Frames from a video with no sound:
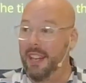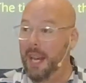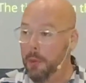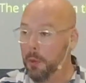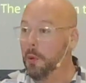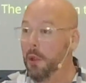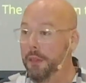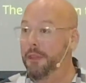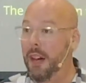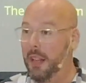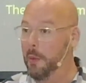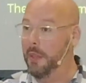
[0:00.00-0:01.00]
and I'm a rule
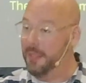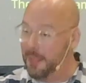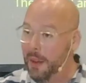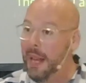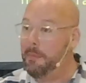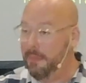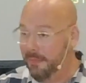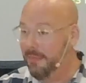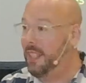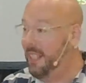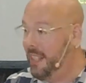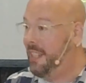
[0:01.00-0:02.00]
follower, so
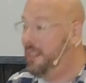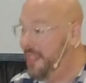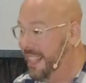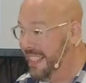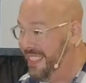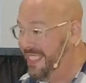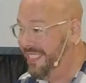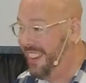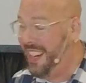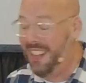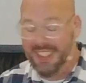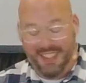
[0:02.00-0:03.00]
I'm going to do this,
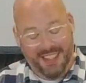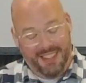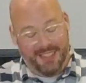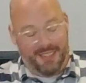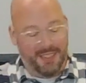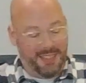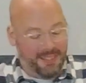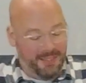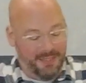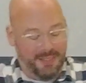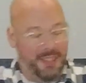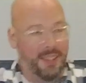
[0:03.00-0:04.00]
right? So I
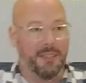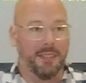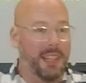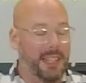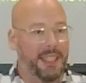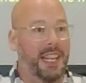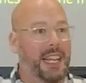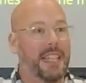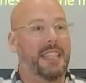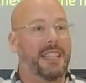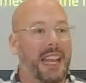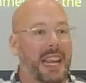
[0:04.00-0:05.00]
start really
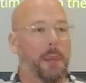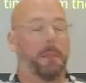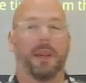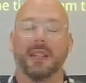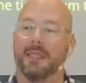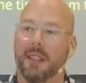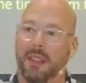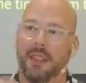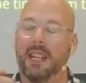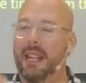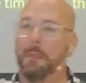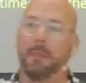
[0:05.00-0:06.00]
digging deep, and I start
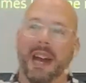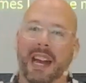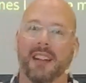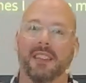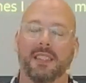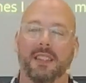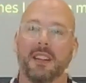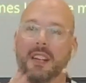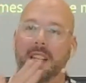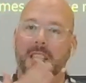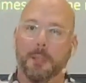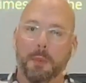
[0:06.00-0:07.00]
thinking back to
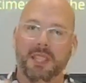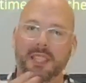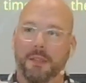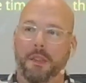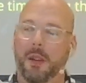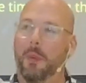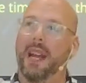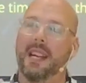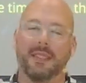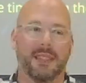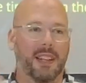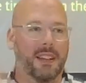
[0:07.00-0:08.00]
specific
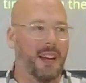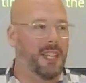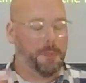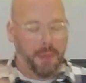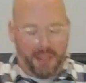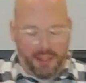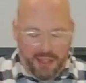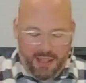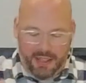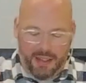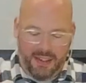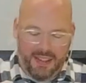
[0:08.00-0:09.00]
ways that God has been
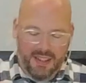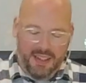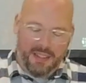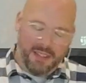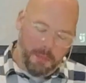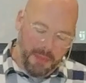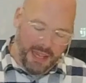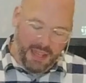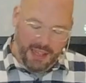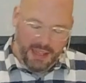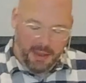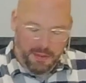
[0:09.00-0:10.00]
good to
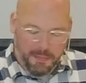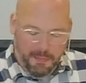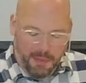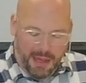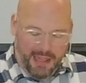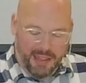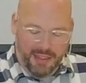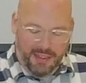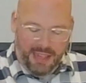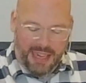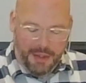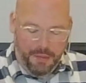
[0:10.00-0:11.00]
me in my
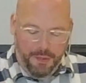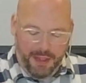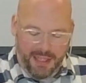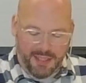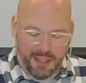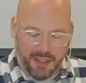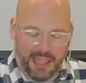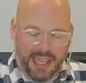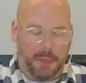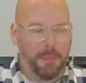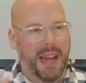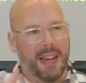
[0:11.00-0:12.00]
life, and I start
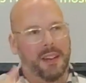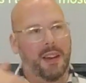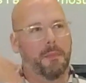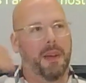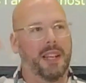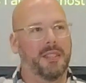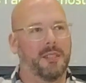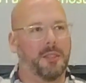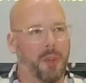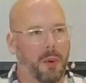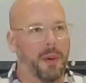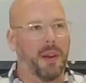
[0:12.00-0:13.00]
thinking back on my
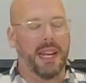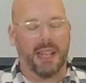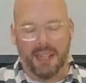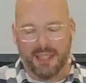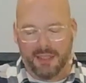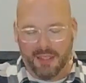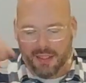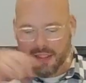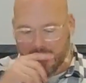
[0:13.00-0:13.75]
story, and I start